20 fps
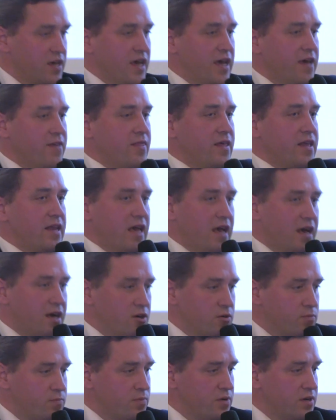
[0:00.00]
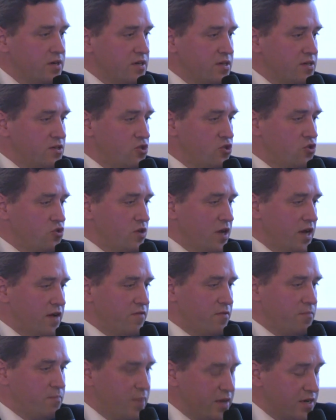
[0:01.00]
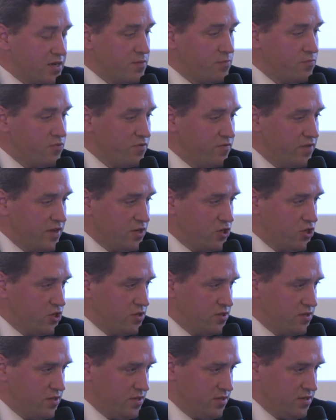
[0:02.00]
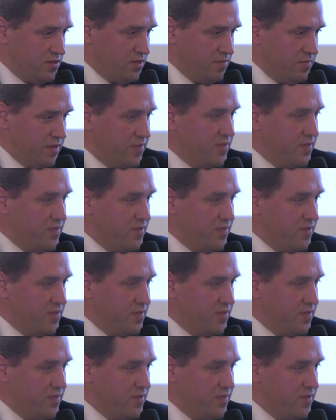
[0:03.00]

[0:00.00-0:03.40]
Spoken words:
and then help to have a better prevention system. And